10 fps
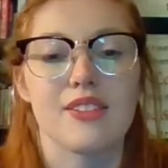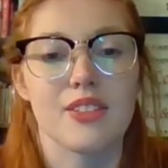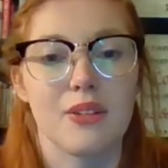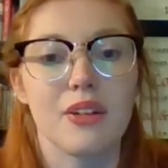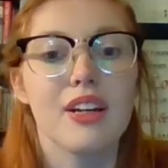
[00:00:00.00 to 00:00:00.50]
And
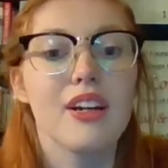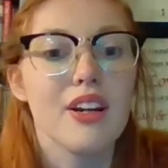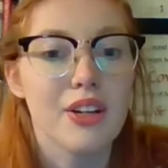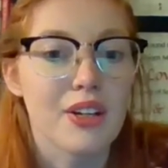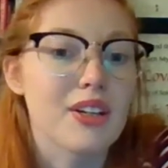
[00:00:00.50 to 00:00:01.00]
so
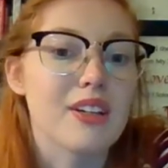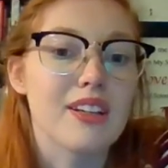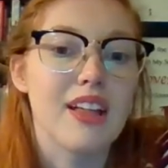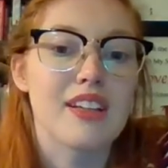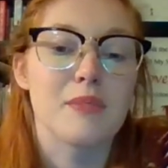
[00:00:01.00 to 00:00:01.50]
her
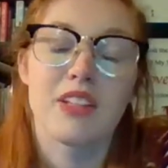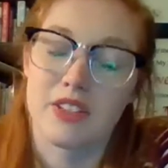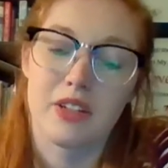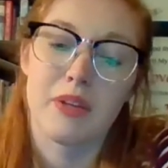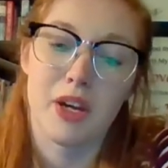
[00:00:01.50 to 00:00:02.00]
classmates
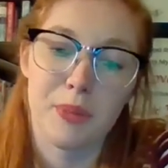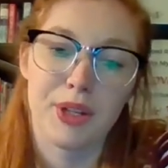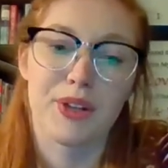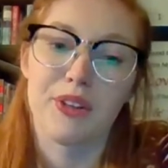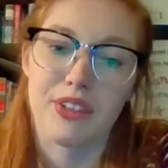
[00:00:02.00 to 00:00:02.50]
are going to be
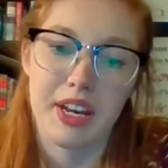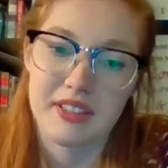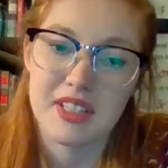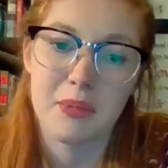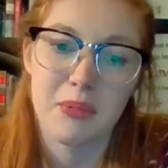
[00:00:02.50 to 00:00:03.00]
helping her over the
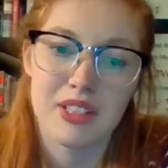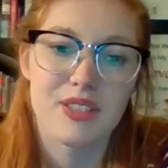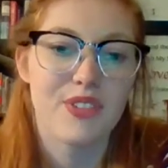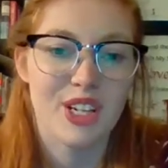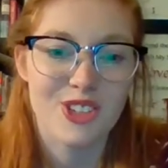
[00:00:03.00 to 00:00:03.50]
next couple
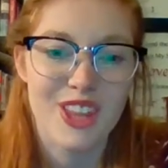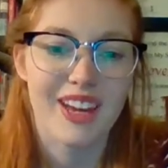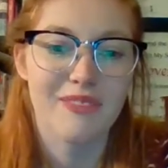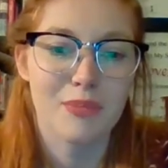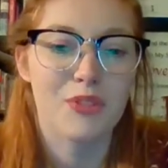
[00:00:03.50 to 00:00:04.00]
months finish
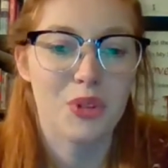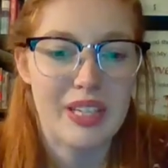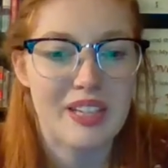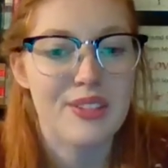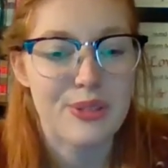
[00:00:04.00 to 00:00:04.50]
that before
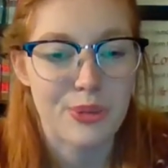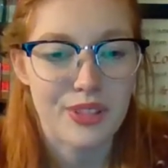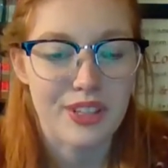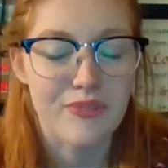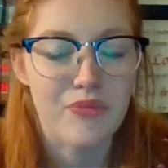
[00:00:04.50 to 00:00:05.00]
the end of the
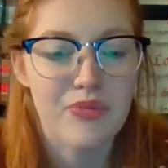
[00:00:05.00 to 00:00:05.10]
school year.